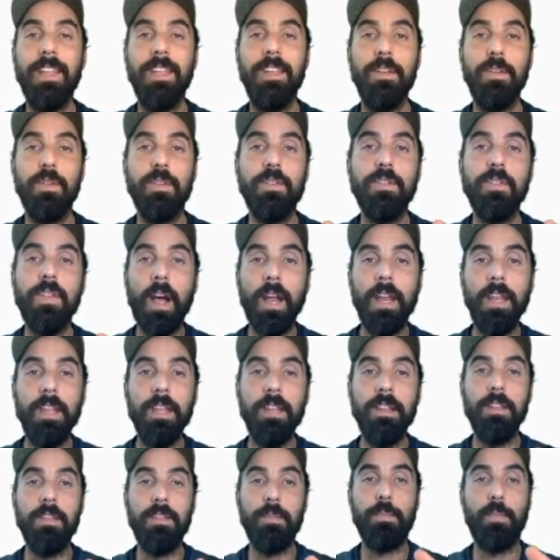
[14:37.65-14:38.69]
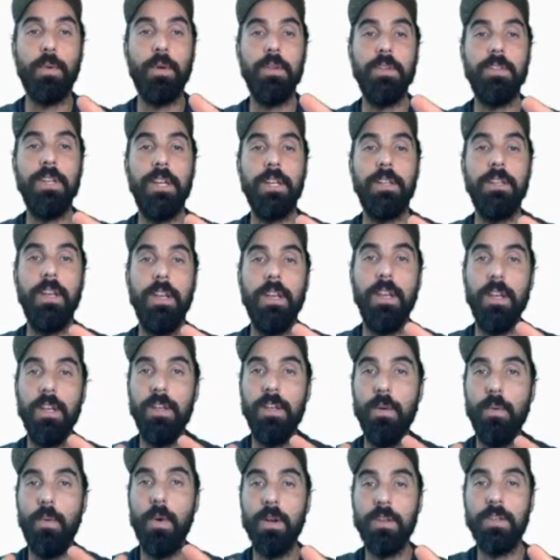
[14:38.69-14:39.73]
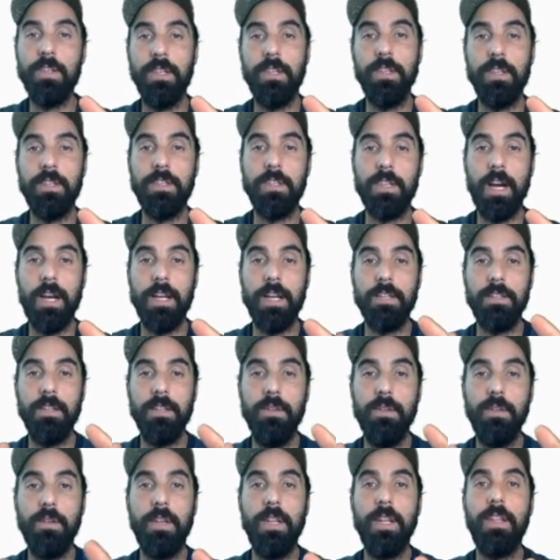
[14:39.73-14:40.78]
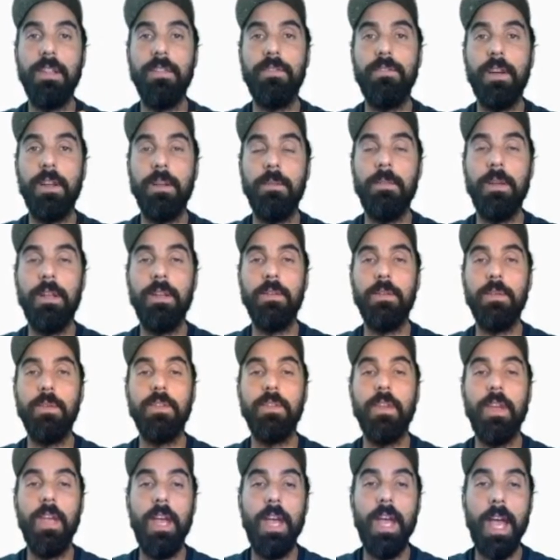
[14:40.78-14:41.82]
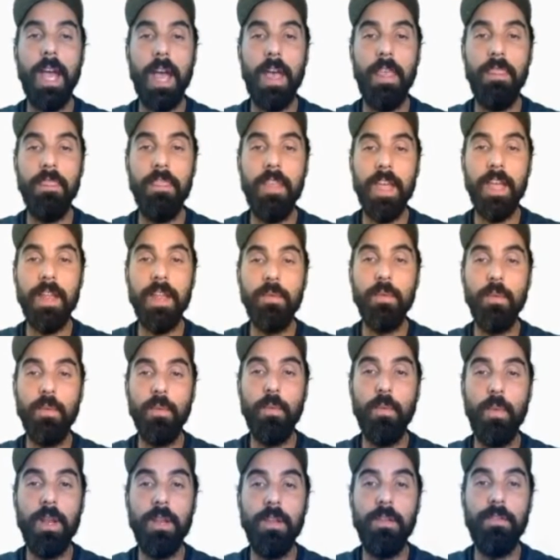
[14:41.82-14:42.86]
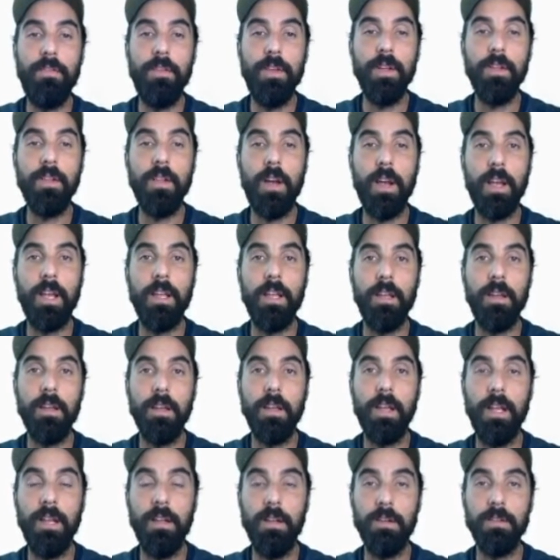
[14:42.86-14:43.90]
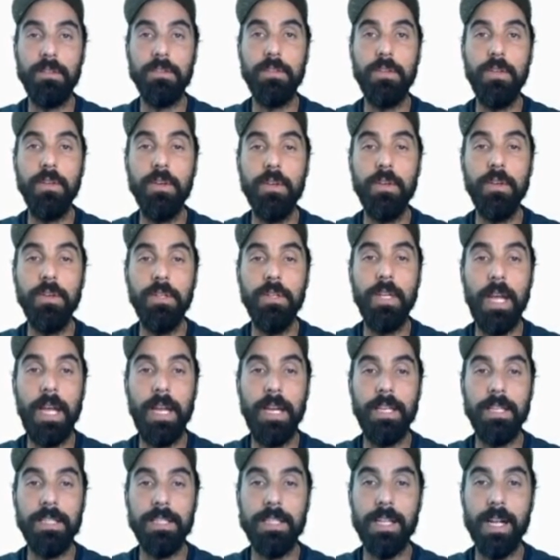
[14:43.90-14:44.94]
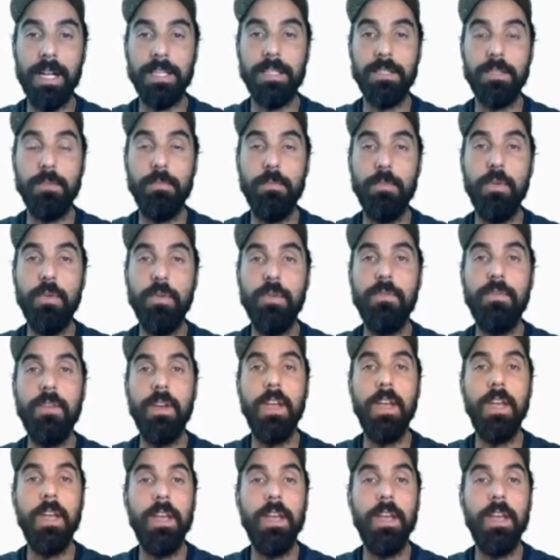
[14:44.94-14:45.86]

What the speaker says: You're studying this project, you're watching the charts, you're looking at the fundamentals, and then when you feel like it looks good and it starts to move,